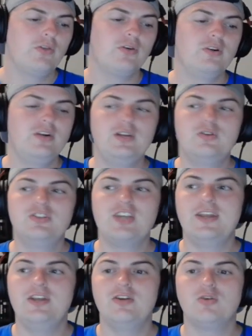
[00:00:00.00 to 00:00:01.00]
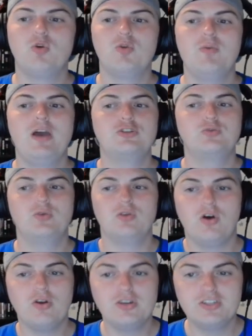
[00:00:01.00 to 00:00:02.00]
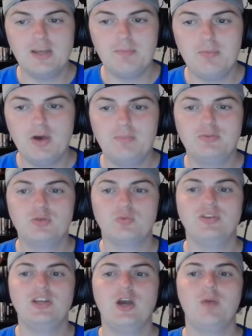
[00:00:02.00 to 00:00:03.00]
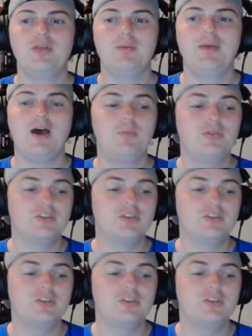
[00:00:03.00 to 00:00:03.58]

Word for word: They're going to need second-year quarterback Drew Allar to step up to really help them out.